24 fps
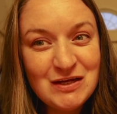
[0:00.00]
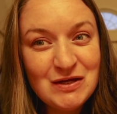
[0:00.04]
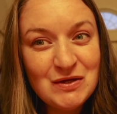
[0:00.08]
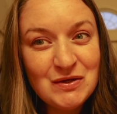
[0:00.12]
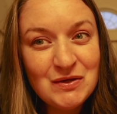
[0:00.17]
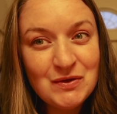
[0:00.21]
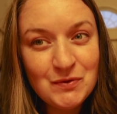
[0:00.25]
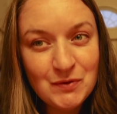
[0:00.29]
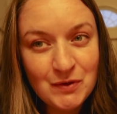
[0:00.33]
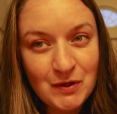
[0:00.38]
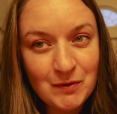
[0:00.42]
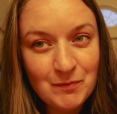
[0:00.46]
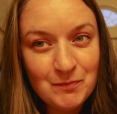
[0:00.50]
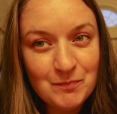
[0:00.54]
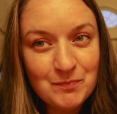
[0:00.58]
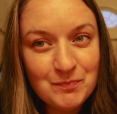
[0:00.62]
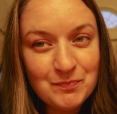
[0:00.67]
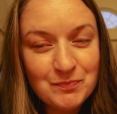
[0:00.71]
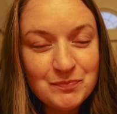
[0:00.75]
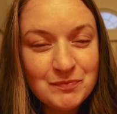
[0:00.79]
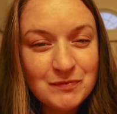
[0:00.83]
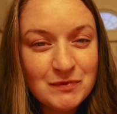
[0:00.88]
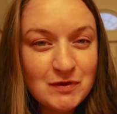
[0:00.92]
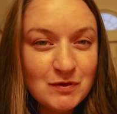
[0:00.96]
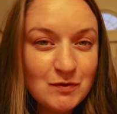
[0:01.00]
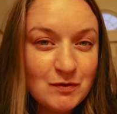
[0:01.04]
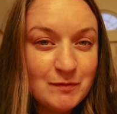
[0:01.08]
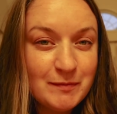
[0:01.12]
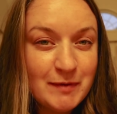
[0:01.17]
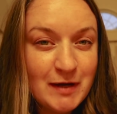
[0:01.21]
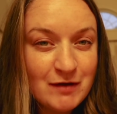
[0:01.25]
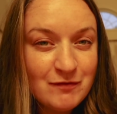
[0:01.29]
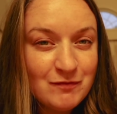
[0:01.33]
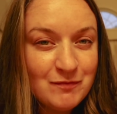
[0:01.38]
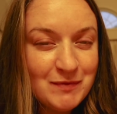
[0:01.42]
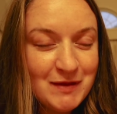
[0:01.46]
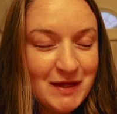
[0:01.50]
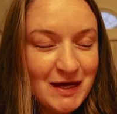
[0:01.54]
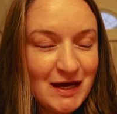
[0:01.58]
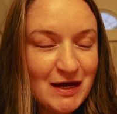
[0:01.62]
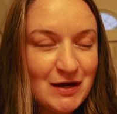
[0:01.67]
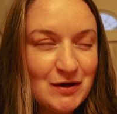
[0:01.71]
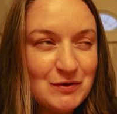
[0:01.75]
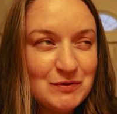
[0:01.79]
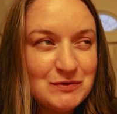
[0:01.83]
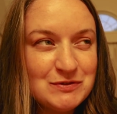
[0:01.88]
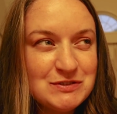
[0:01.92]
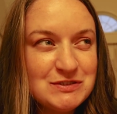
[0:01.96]
Okay, so we're back from the
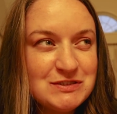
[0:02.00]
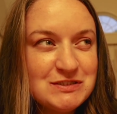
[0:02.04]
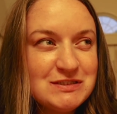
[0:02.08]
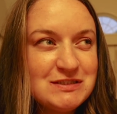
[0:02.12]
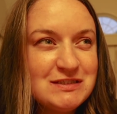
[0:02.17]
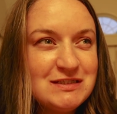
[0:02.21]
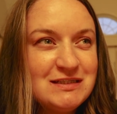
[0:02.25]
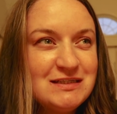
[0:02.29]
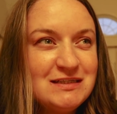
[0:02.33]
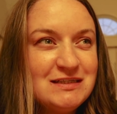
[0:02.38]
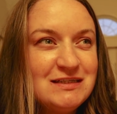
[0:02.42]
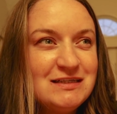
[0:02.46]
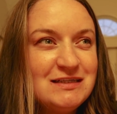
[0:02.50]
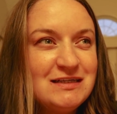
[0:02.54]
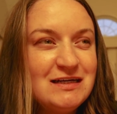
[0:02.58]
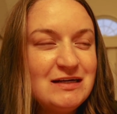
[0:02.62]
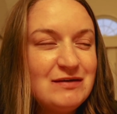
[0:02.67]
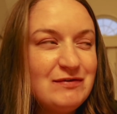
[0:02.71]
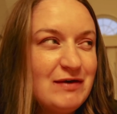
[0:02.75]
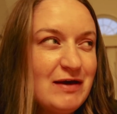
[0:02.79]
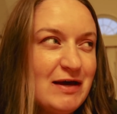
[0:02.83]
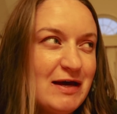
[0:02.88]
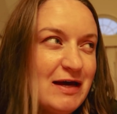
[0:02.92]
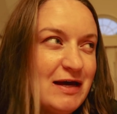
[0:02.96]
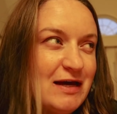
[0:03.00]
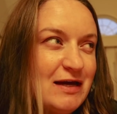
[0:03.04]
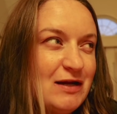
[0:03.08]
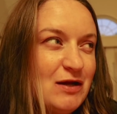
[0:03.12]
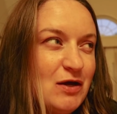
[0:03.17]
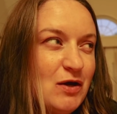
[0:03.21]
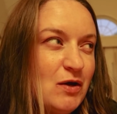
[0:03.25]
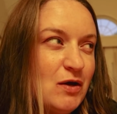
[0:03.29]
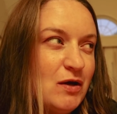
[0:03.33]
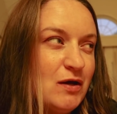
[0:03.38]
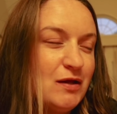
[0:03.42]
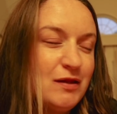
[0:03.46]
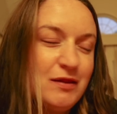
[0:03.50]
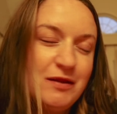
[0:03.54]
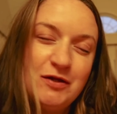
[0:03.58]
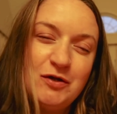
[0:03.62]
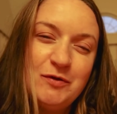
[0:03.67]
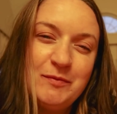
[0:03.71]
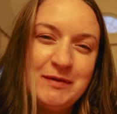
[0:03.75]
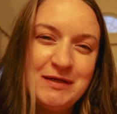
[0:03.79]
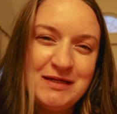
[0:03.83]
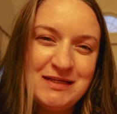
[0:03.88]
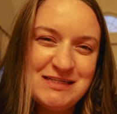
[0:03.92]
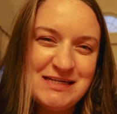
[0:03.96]
house. I've had a little
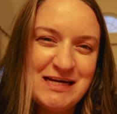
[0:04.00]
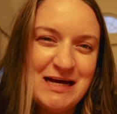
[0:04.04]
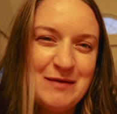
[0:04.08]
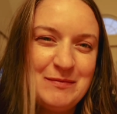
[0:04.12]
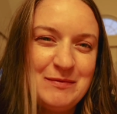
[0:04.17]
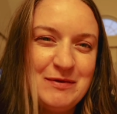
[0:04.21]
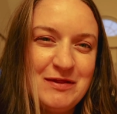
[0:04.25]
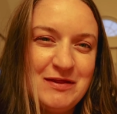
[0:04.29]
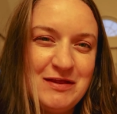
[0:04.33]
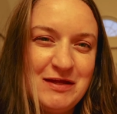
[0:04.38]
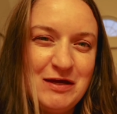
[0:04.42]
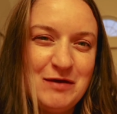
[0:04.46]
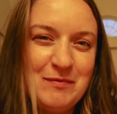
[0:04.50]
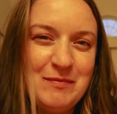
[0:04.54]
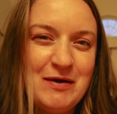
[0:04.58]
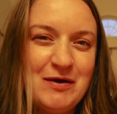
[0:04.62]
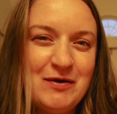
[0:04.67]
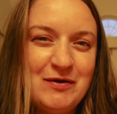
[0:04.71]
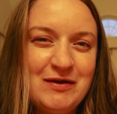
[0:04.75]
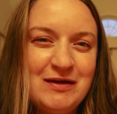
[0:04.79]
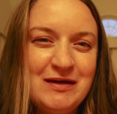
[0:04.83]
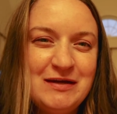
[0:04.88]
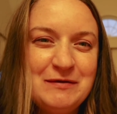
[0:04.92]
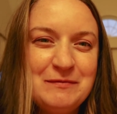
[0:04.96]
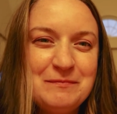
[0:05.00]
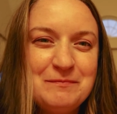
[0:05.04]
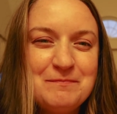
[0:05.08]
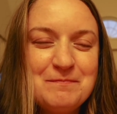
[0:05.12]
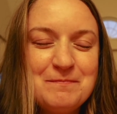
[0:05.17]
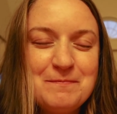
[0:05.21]
bit of time to think about it.